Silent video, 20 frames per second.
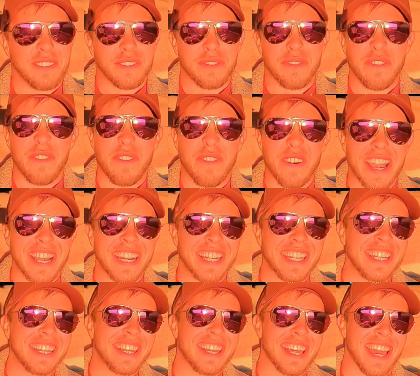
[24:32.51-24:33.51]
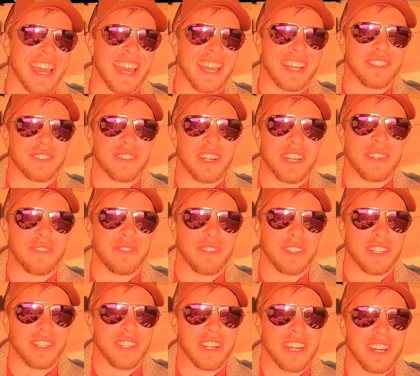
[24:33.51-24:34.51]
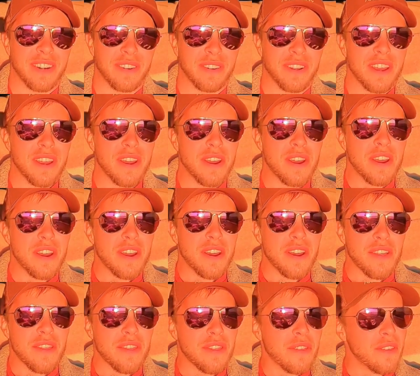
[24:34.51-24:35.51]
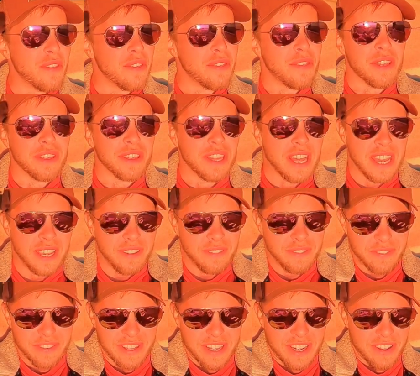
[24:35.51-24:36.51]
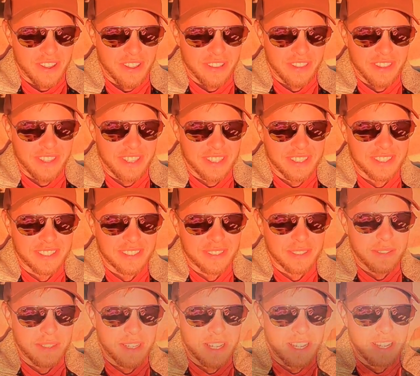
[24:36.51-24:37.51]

fighting that and trying to figure out the life and all this.